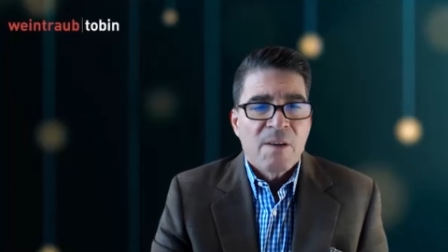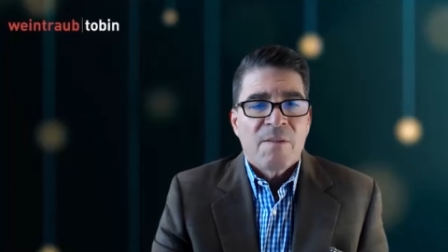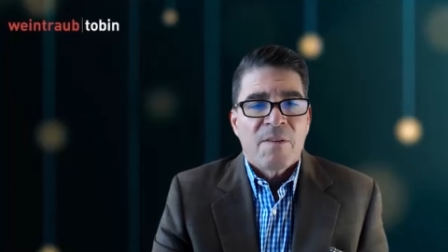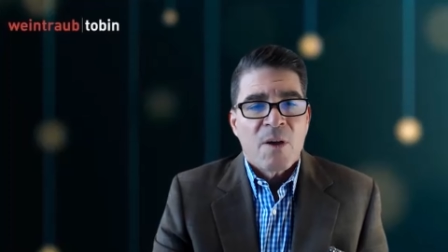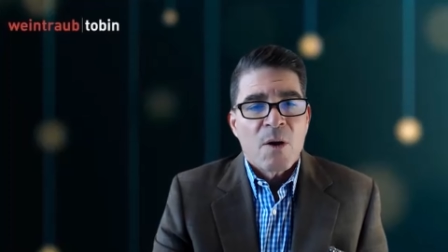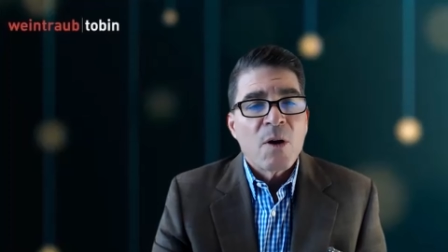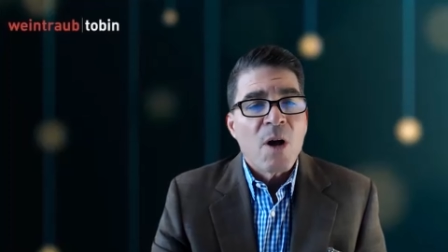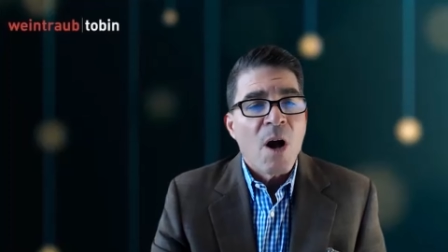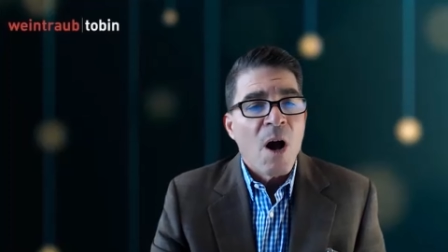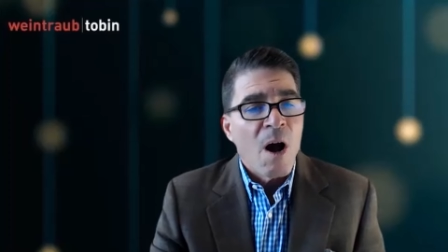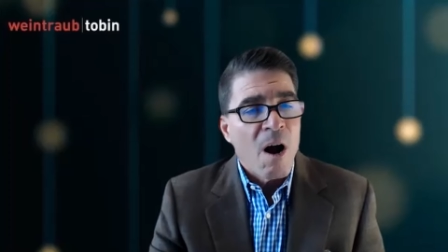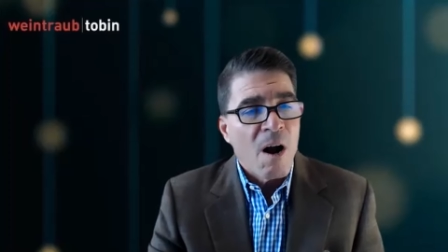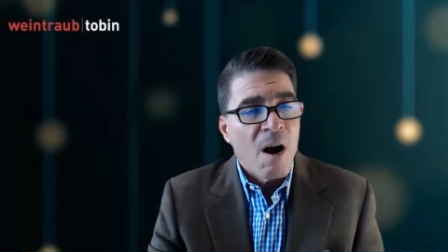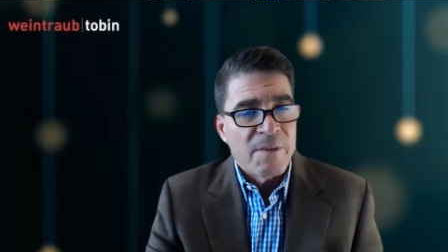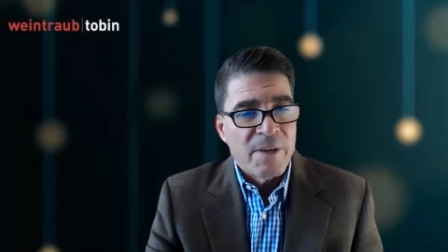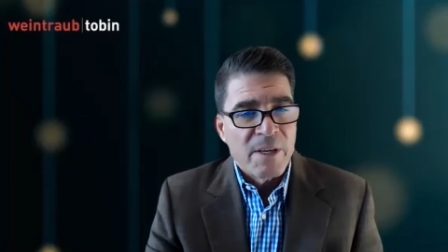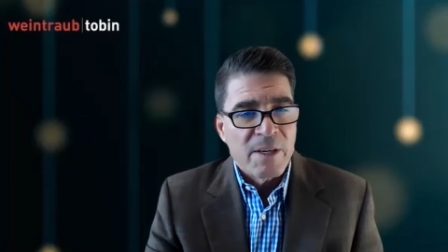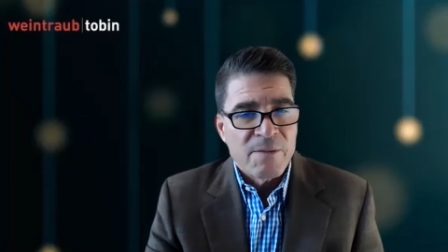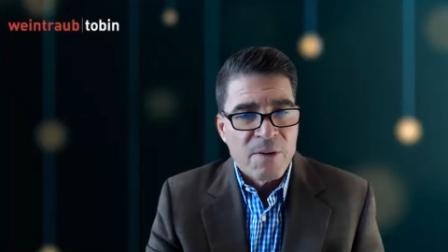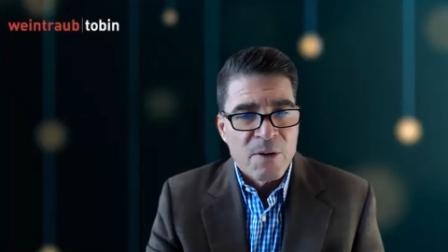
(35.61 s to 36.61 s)
Fiona
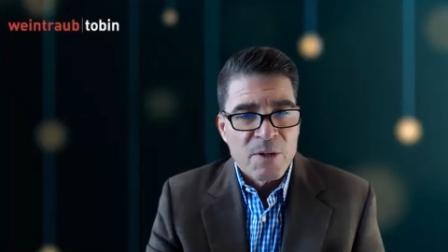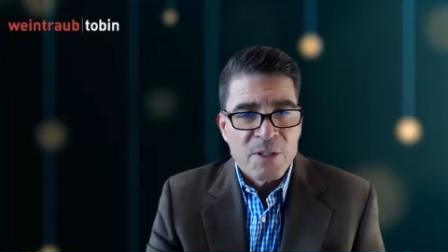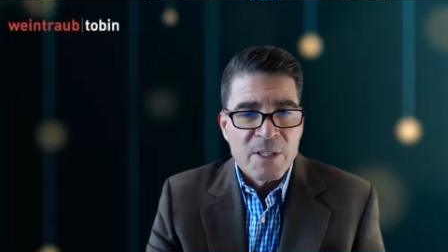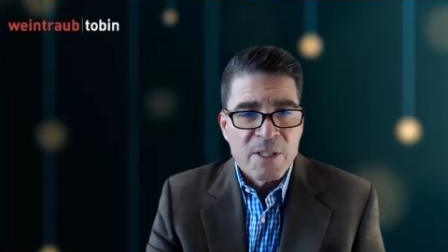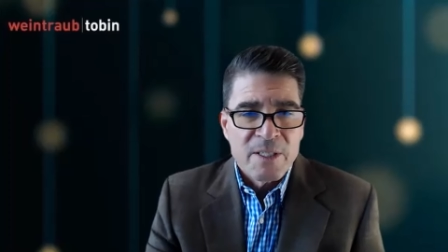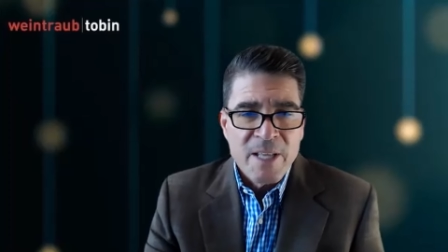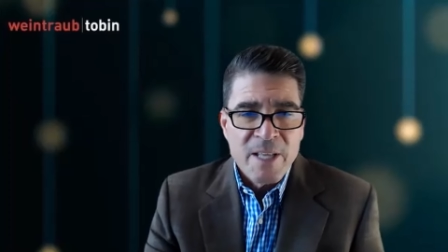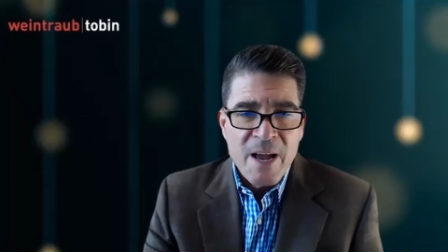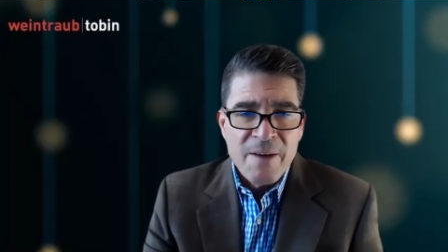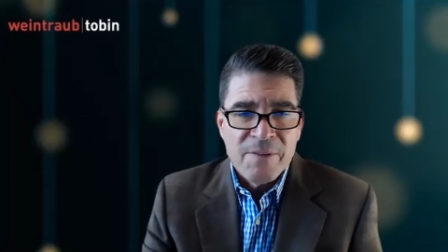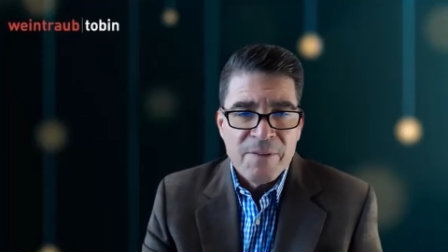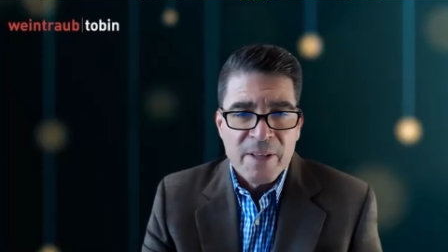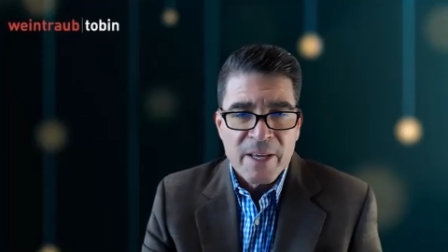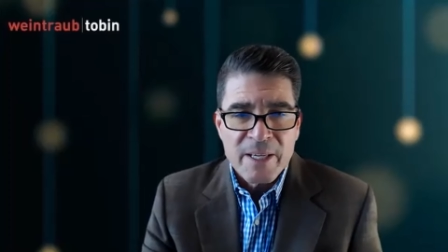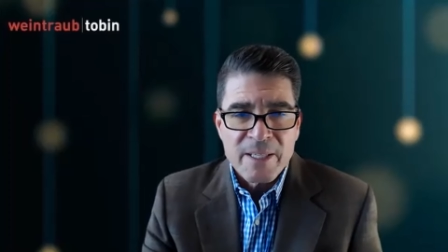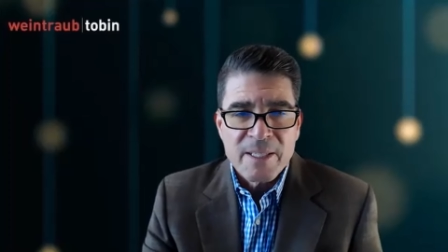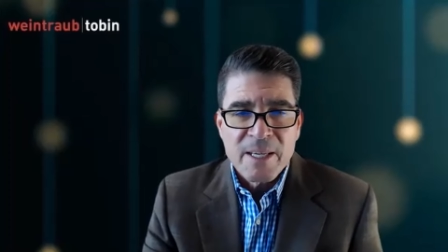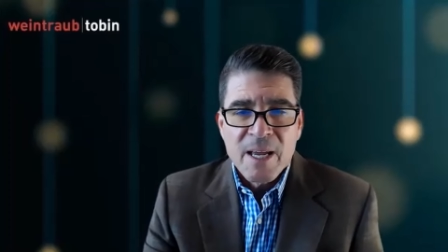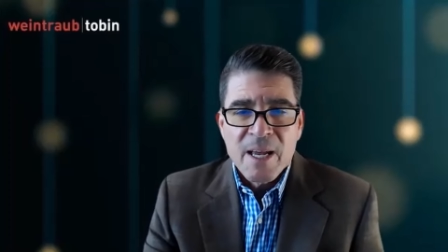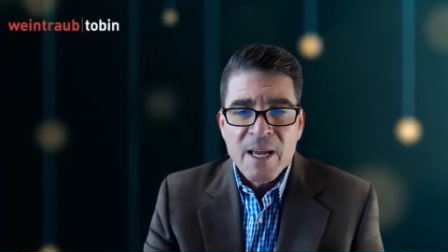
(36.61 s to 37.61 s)
Harvey versus
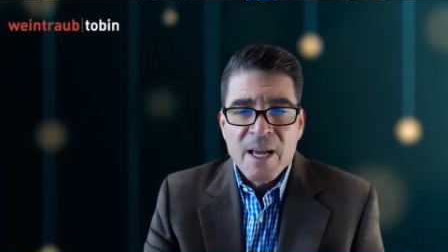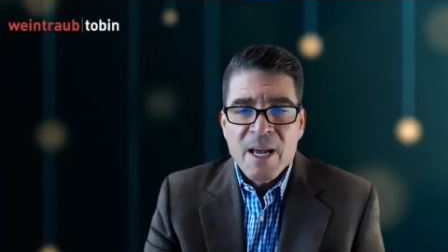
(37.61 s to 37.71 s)
Netflix,